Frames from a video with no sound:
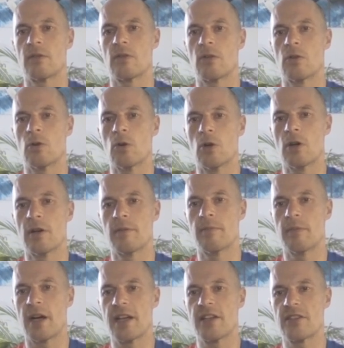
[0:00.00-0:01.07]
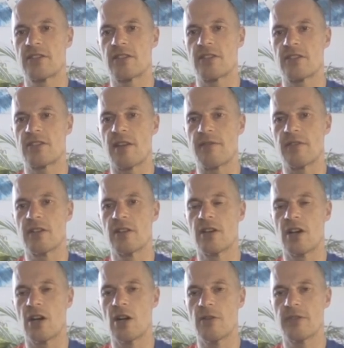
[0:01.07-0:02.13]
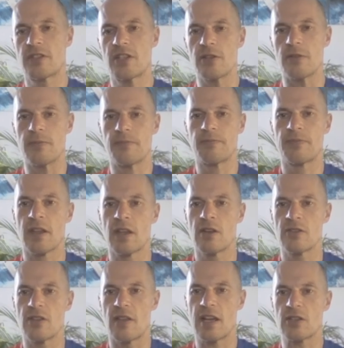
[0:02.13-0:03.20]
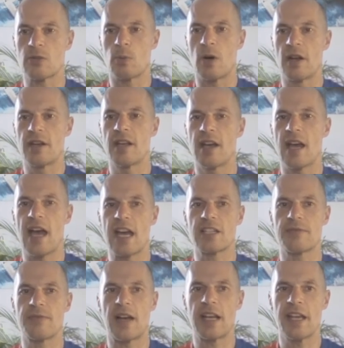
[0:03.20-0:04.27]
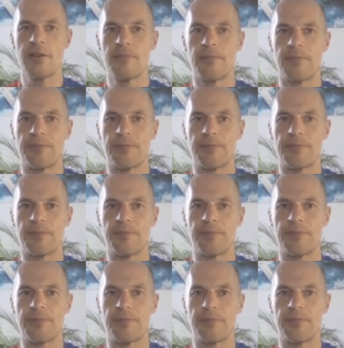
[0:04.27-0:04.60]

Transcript: or minus 7 over 2. So that's one x value,